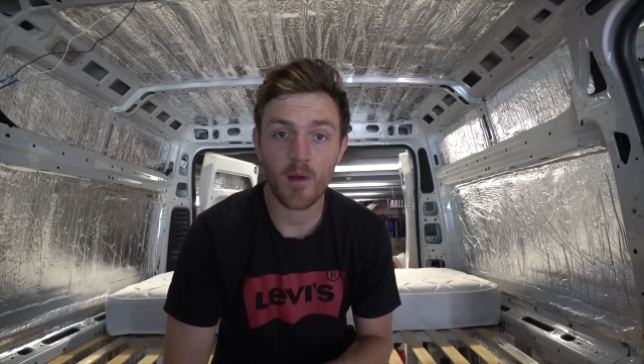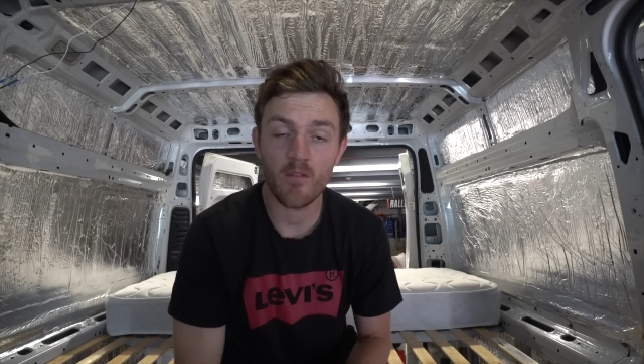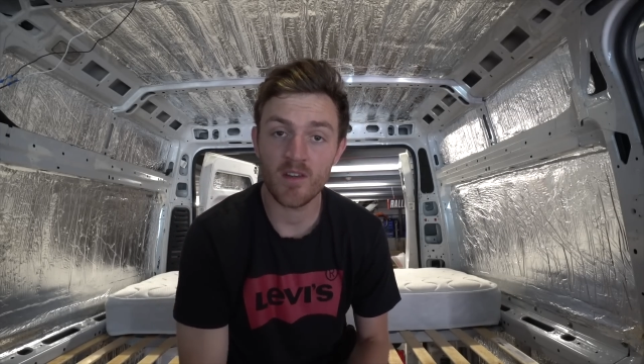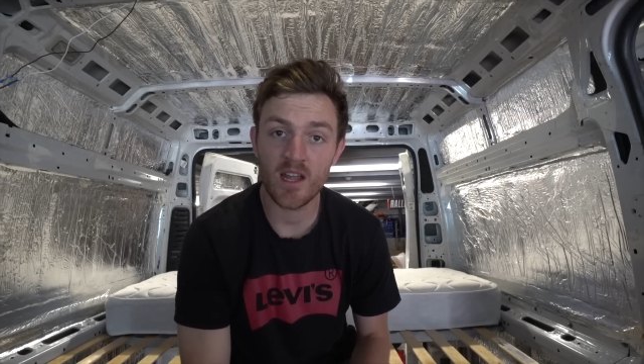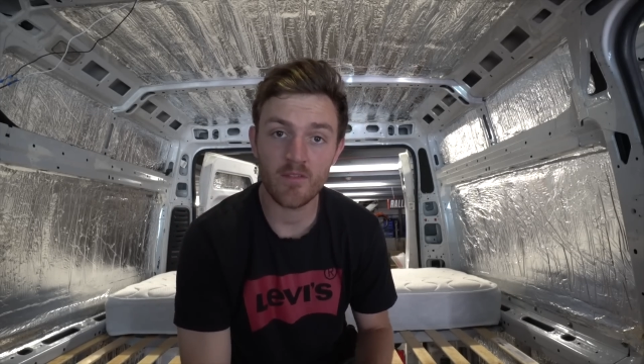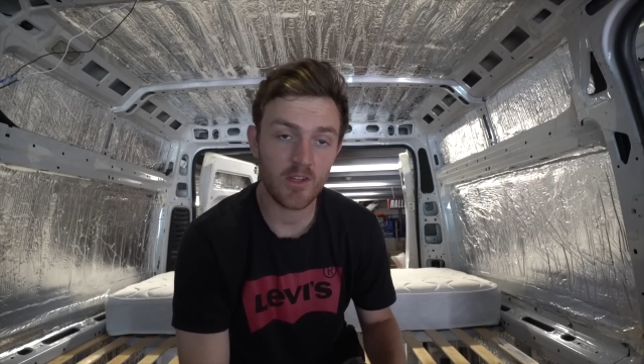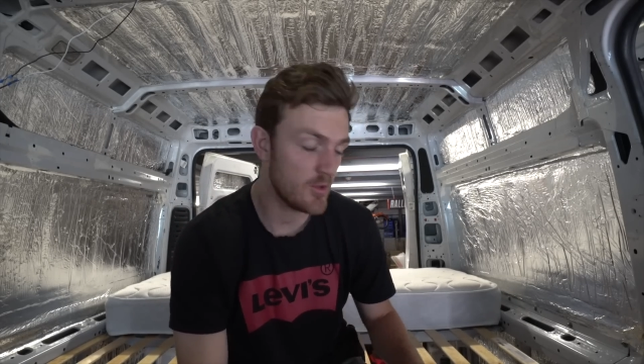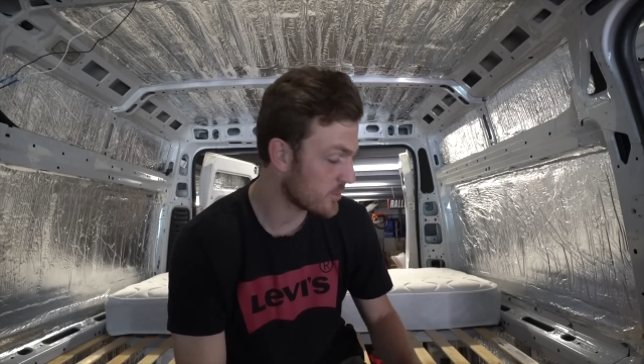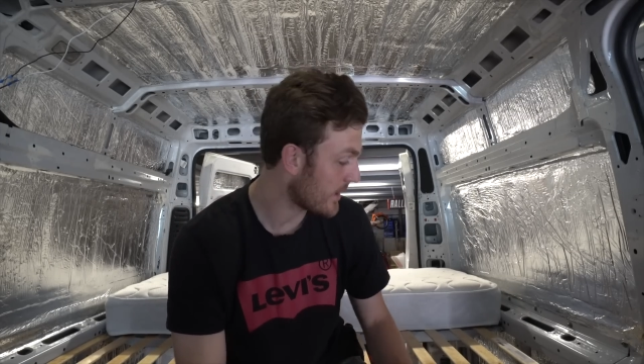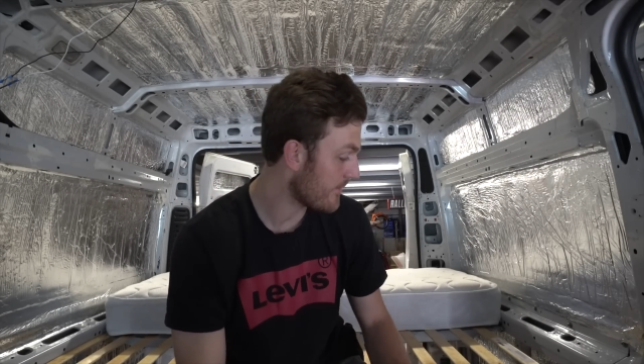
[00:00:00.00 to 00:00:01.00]
I've never
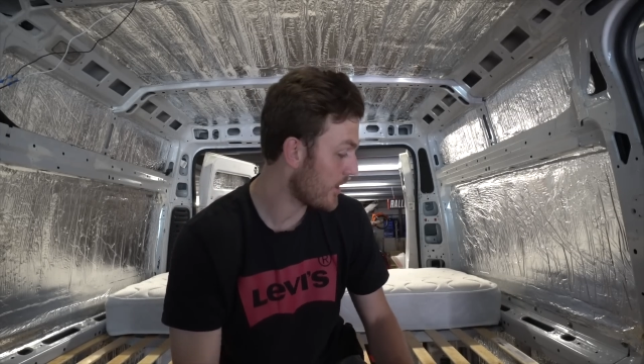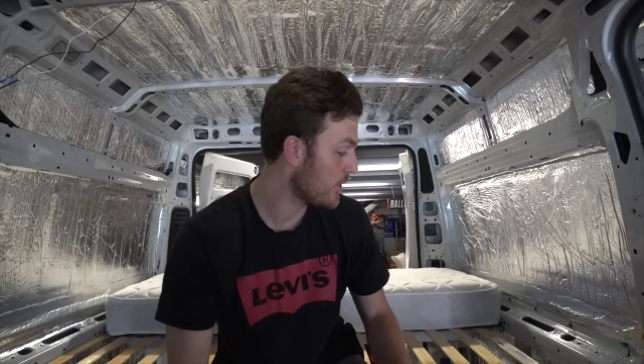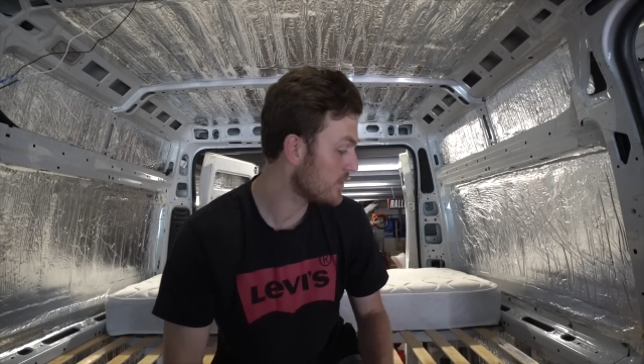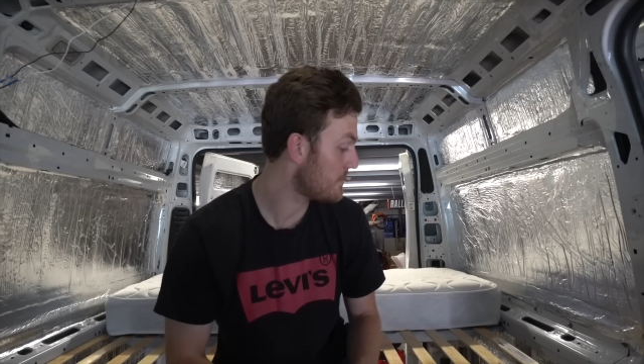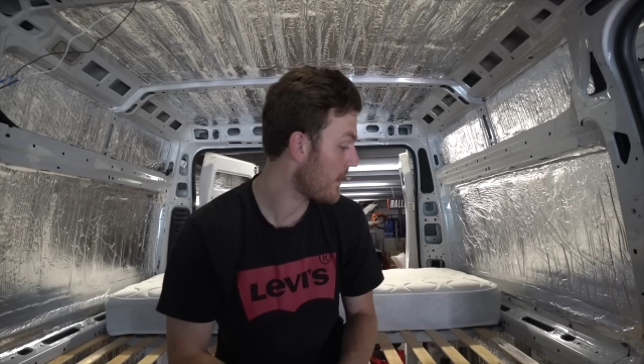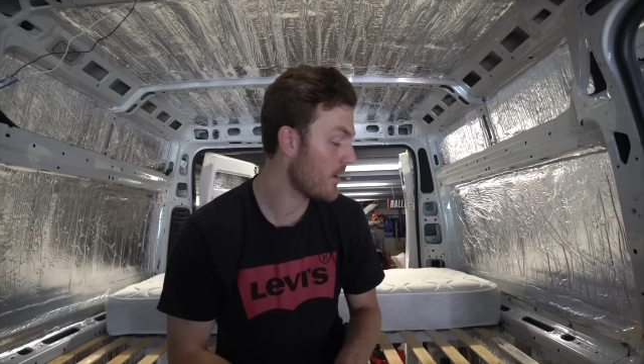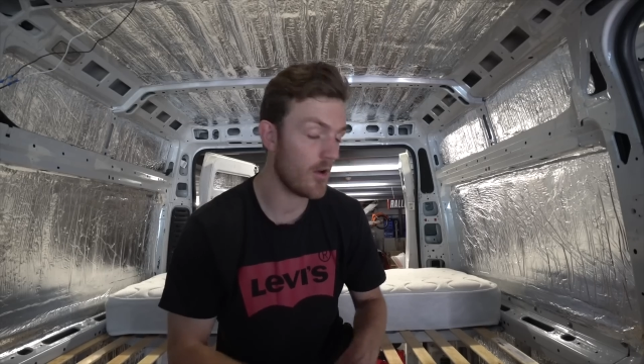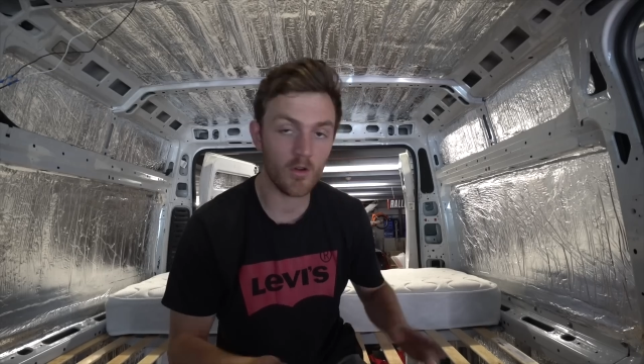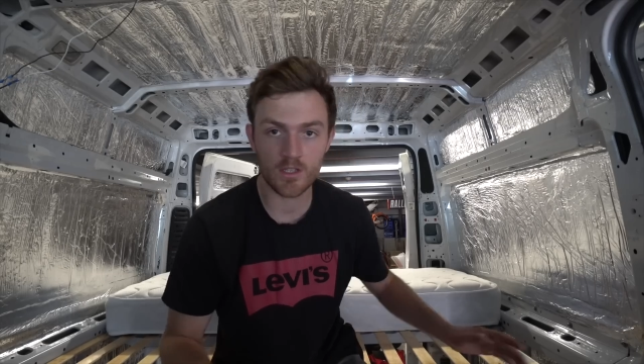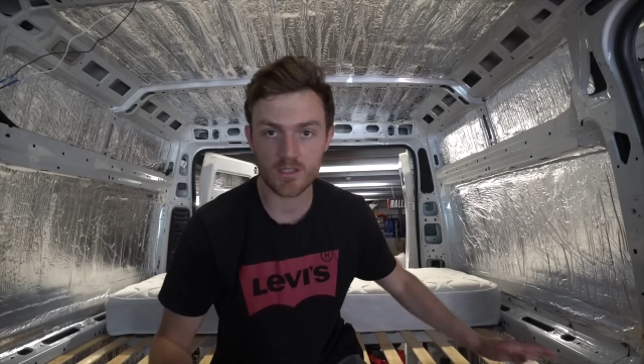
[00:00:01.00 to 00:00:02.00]
used one of those, but
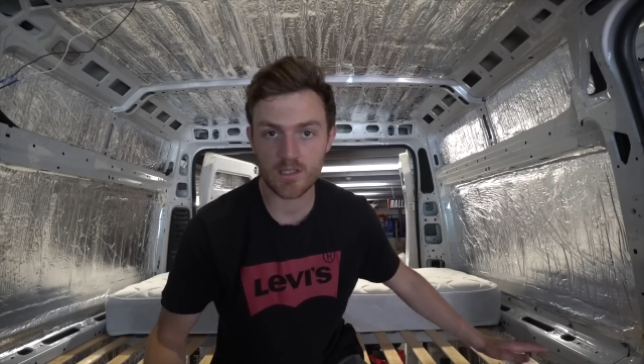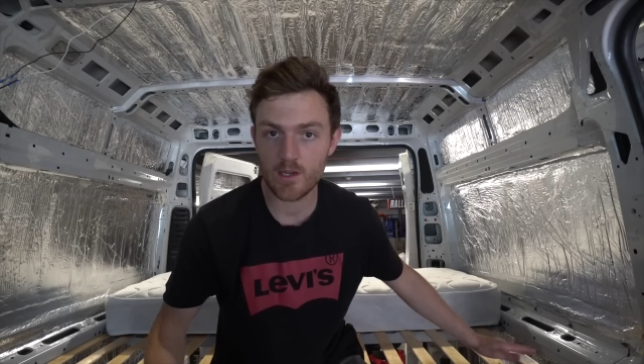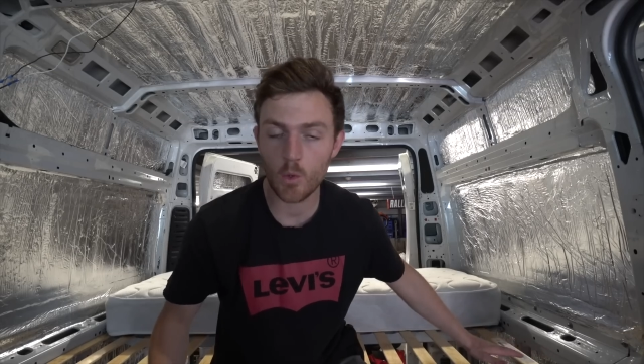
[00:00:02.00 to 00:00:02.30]
honestly